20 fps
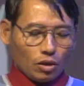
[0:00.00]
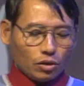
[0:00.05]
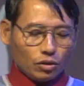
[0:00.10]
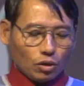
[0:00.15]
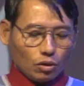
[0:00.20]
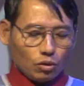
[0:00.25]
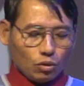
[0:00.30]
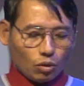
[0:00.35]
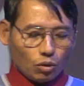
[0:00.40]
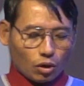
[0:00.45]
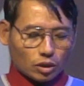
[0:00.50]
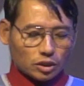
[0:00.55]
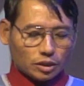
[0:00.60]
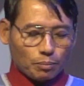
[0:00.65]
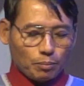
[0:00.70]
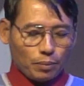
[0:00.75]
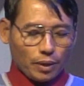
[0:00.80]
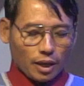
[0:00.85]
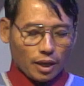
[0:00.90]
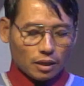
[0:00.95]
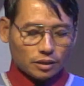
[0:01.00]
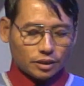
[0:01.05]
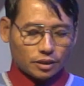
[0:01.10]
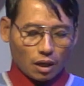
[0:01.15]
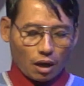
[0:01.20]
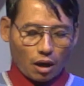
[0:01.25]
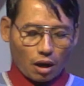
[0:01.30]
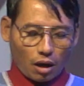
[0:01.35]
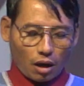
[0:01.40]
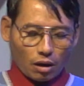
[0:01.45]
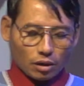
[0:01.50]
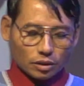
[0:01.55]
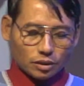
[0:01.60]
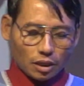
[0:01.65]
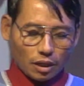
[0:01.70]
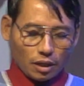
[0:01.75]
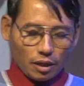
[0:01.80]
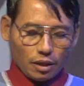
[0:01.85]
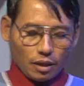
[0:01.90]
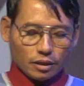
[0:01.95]
the Lord builds the heart,
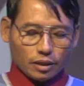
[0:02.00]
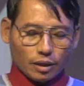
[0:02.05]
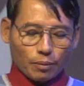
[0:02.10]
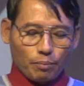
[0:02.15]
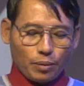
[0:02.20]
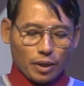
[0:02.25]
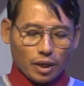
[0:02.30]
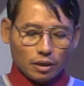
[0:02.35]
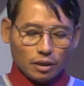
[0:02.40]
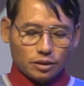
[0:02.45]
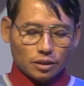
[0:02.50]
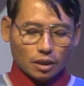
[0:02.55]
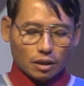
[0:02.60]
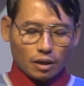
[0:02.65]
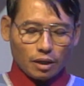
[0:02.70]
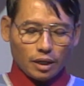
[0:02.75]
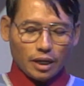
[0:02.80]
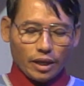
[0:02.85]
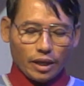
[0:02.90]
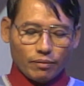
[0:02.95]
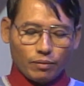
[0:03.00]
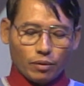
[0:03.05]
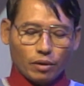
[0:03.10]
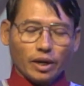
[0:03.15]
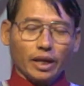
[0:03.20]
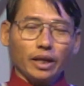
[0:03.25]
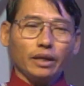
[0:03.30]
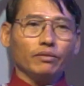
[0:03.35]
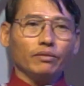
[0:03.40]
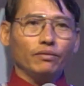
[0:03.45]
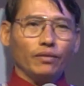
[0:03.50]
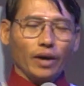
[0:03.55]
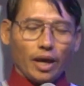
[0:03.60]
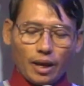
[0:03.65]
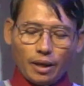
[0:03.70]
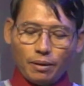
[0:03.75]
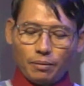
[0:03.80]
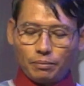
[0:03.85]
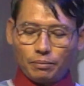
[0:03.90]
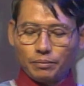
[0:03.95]
the builder labor in
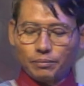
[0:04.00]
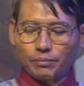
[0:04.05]
vain.